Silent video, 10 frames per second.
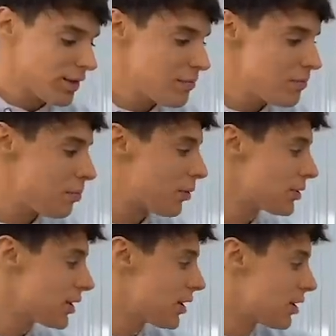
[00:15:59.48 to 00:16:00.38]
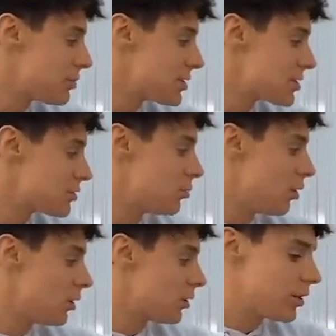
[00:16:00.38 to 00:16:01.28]
them probably a little bit
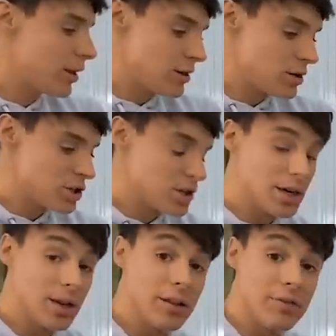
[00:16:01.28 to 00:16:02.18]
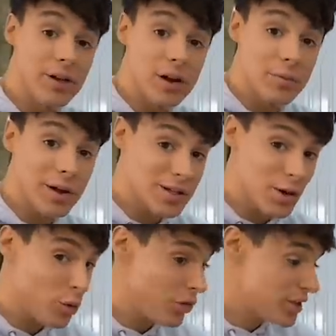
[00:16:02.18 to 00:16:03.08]
smaller than she did in the video because I
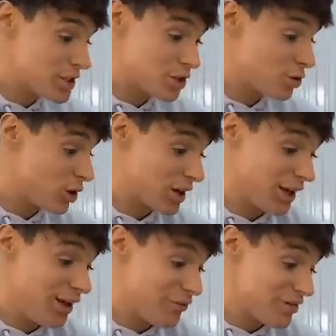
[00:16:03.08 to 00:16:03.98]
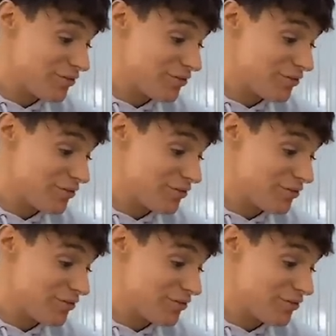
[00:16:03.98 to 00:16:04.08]
want this to cook even